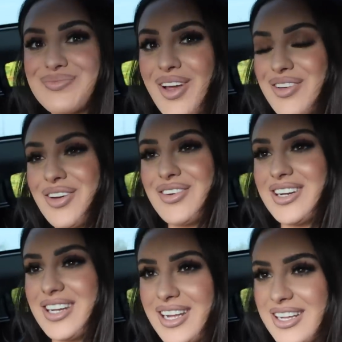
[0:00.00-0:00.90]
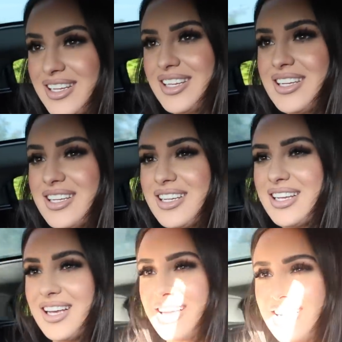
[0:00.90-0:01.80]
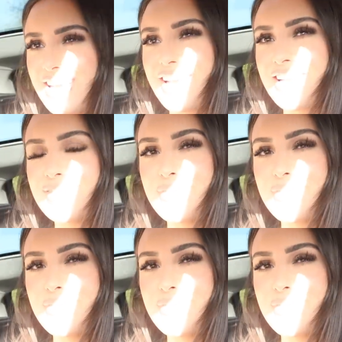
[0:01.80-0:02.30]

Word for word: My fault, really. Clever, I know,